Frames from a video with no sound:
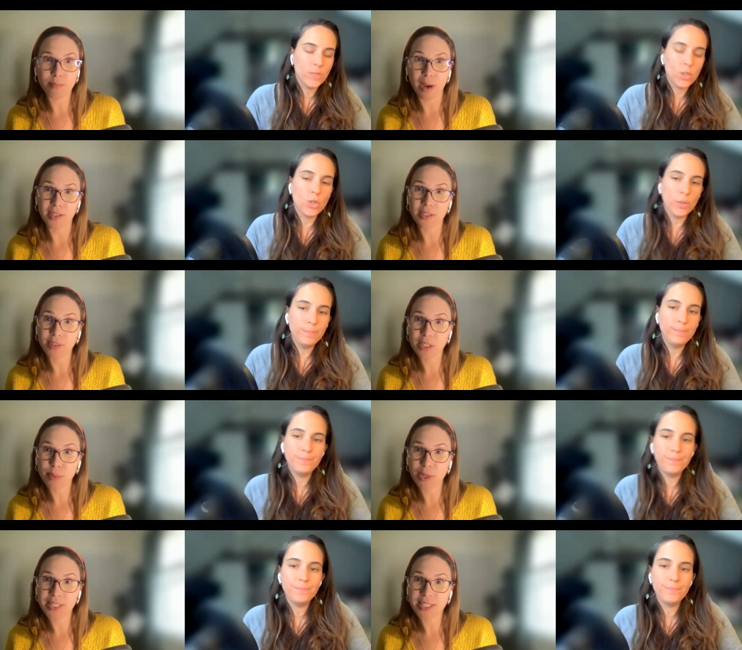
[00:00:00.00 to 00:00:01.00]
Speaker 1: positive
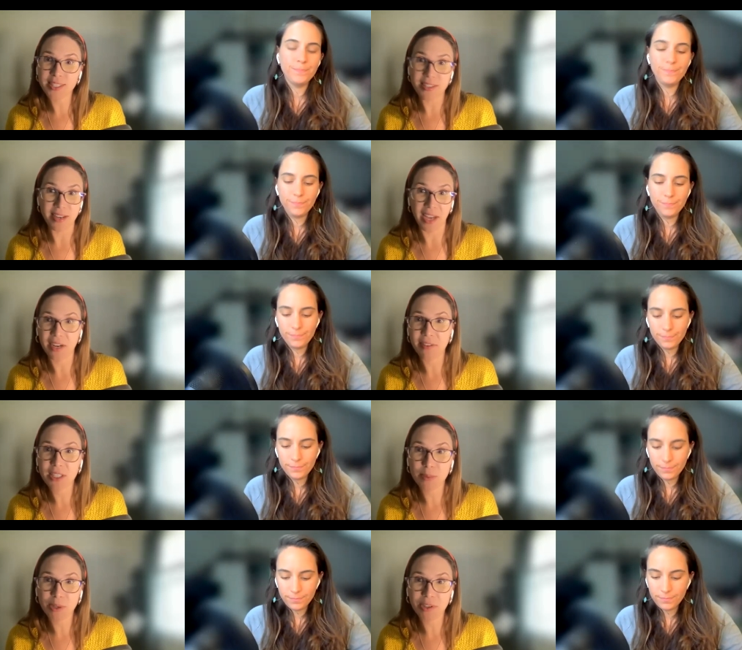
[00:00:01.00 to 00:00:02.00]
experiences, negative
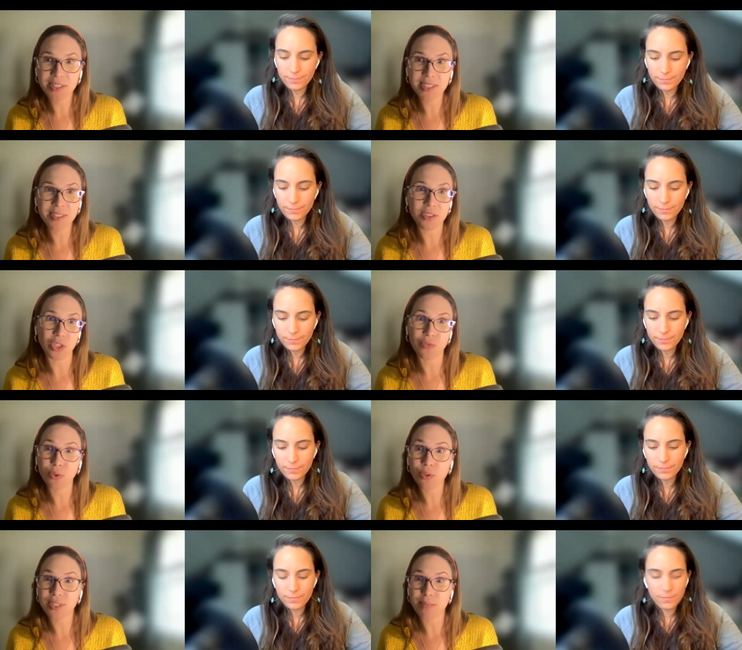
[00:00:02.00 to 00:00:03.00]
experiences. Just
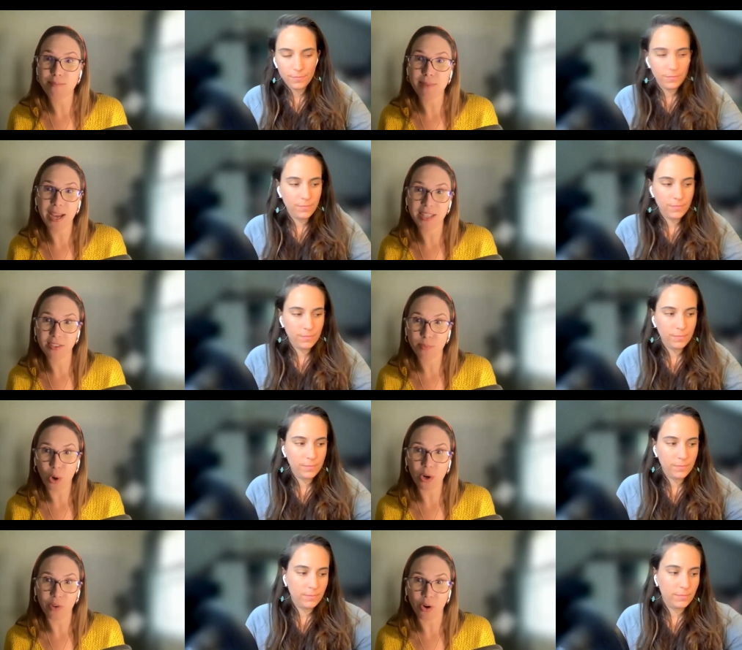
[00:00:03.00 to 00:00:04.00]
food is a massive
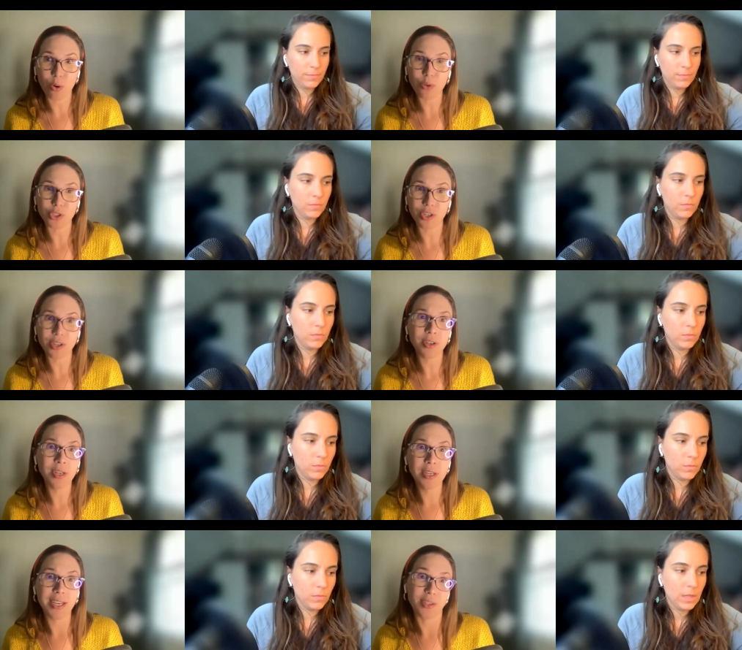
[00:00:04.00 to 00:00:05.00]
part of our culture
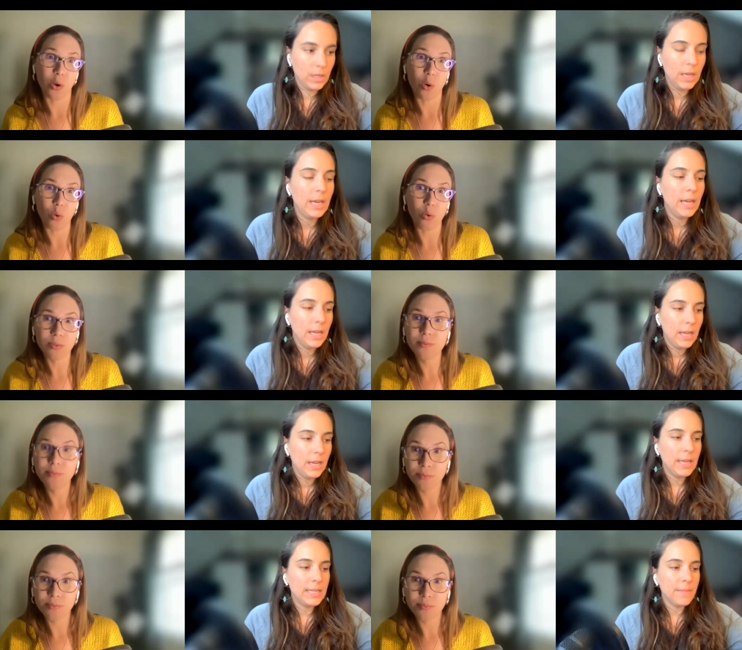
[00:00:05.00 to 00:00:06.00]
as a whole.
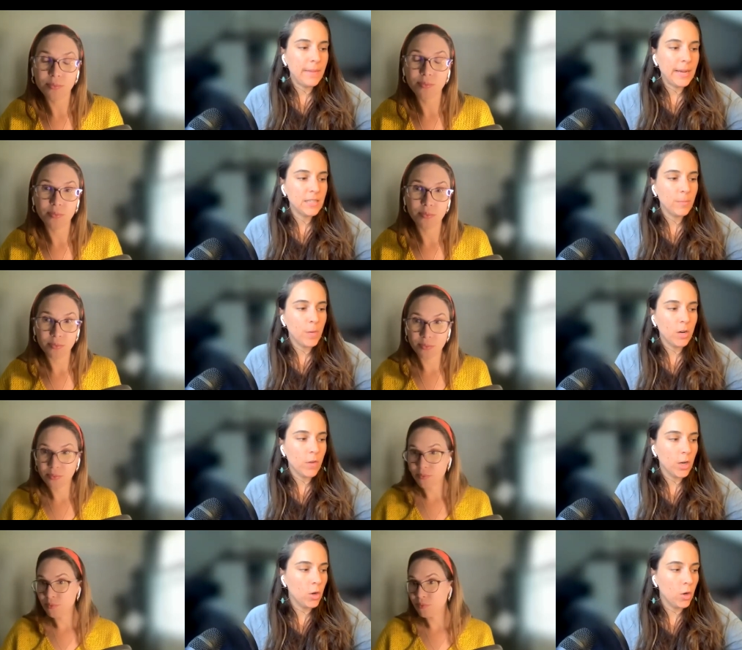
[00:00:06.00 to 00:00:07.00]
Speaker 2: It's a massive part
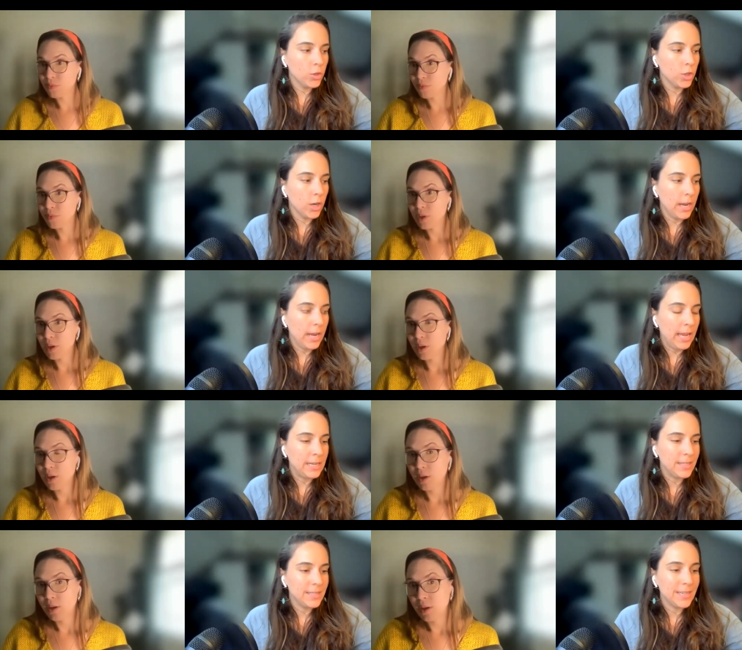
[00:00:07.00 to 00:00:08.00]
of our culture.
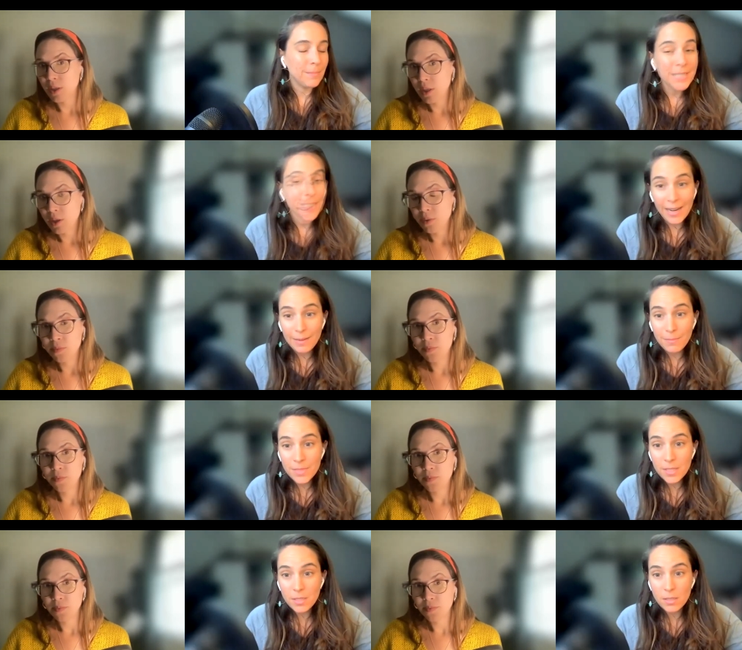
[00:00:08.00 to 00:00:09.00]
And
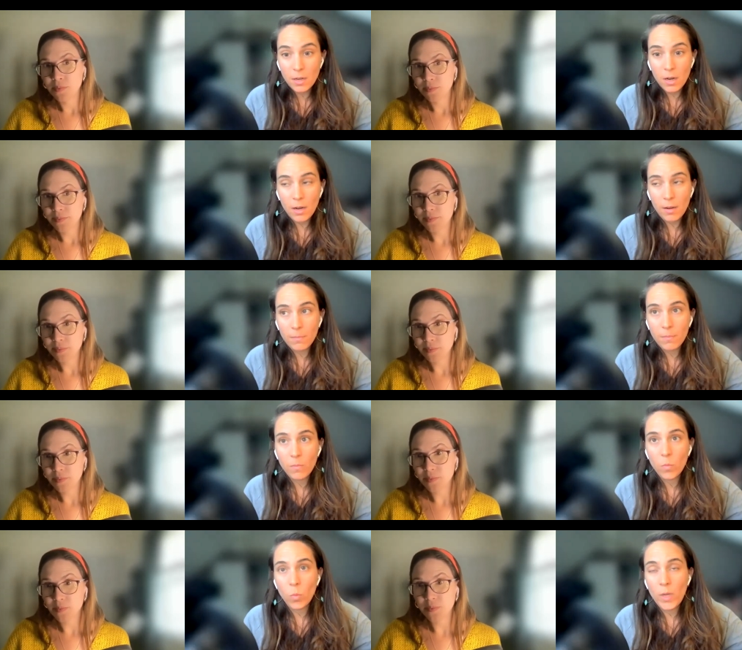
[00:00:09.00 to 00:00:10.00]
sometimes um,
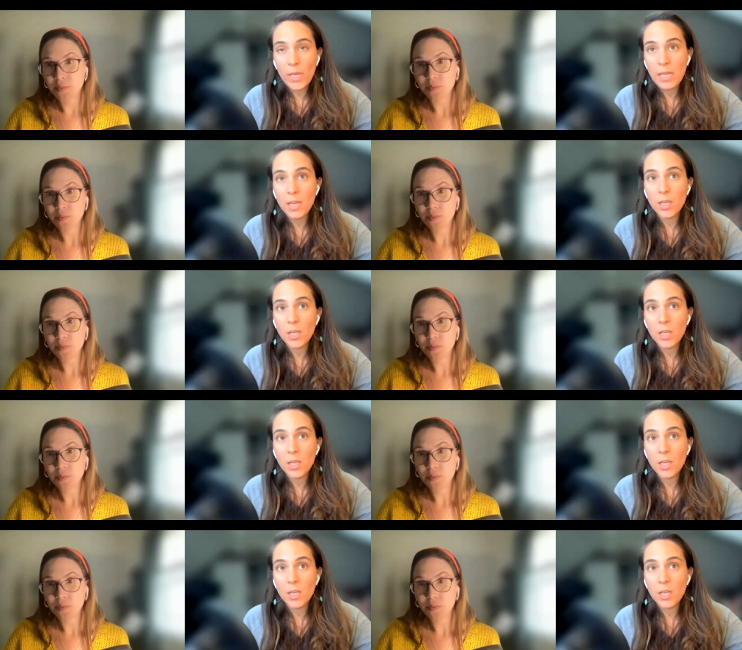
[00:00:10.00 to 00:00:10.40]
we